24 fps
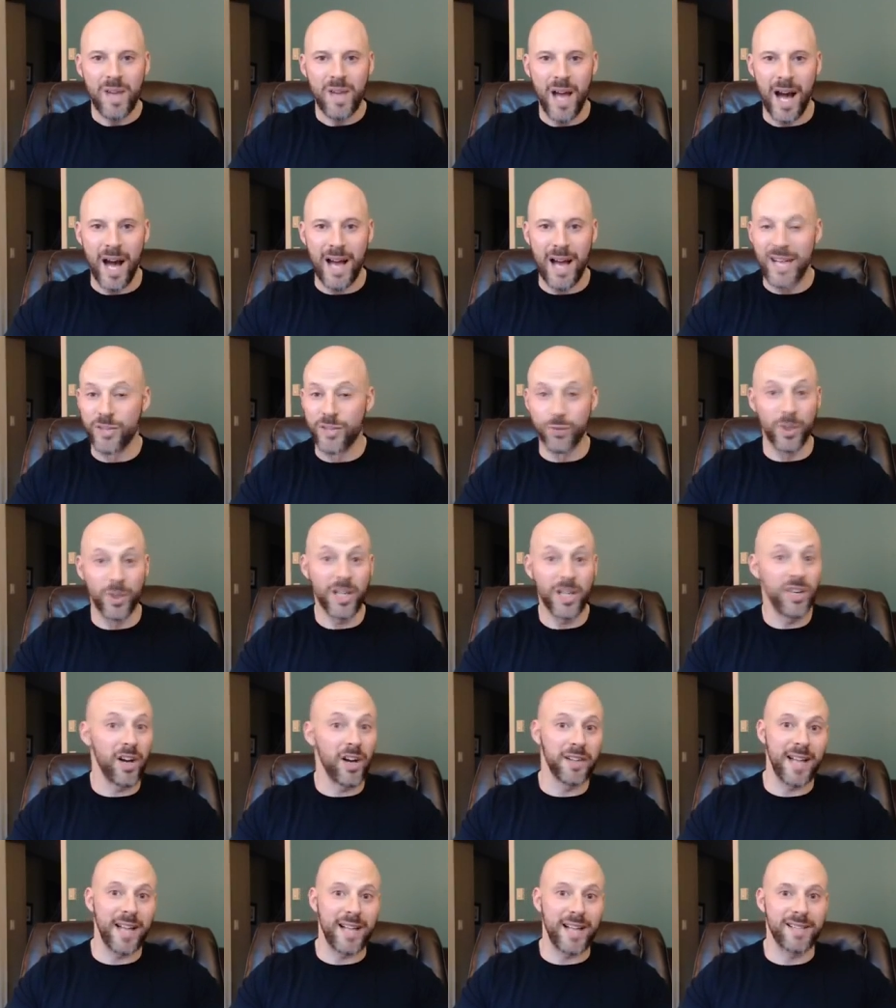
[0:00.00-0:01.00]
It's really
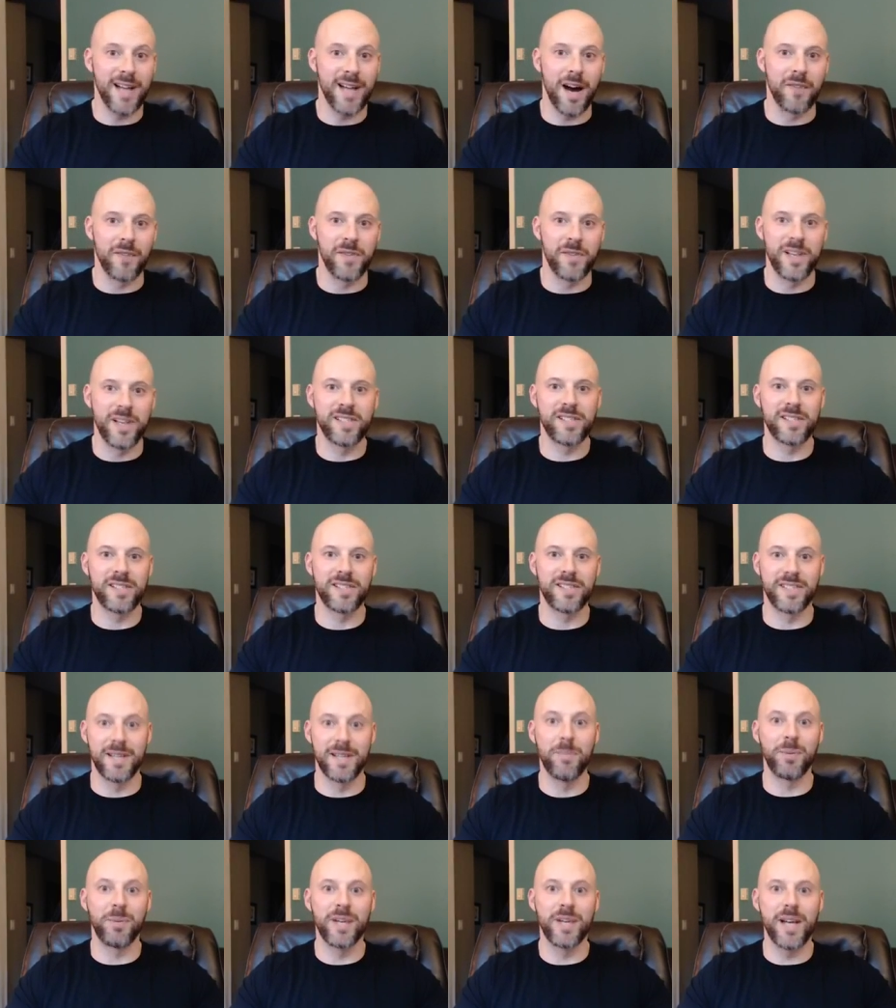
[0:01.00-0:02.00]
not that tough. It's
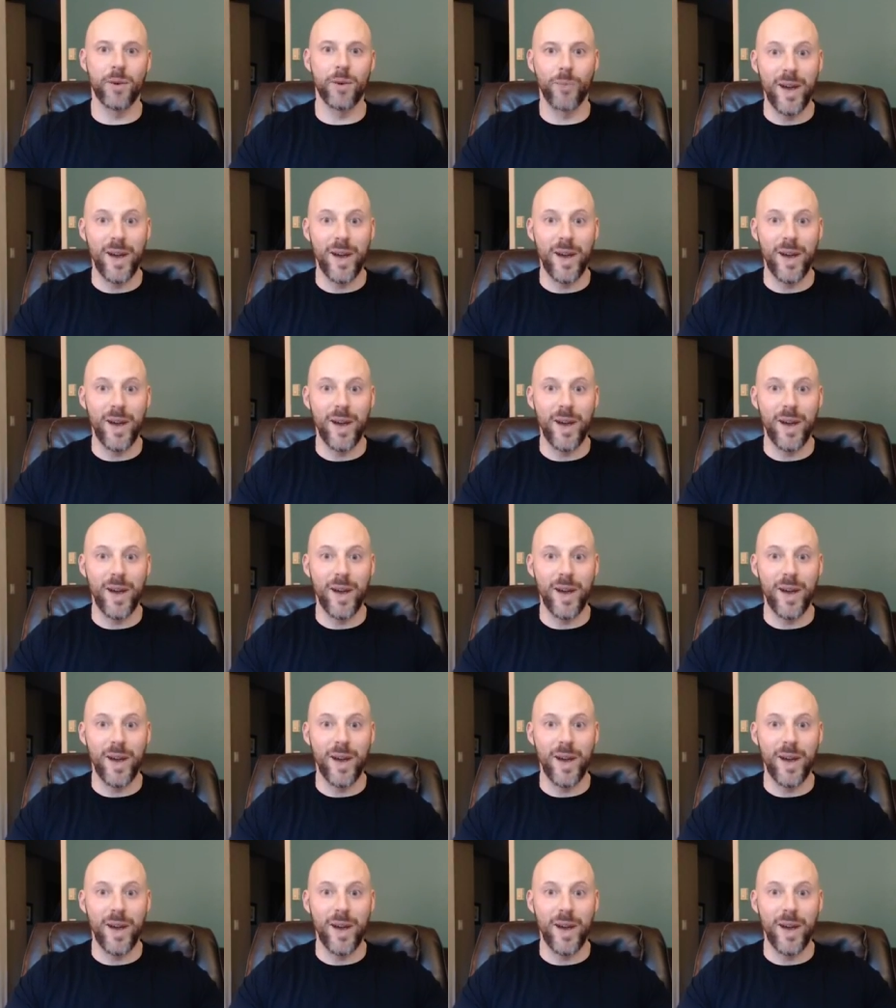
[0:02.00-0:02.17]
simply a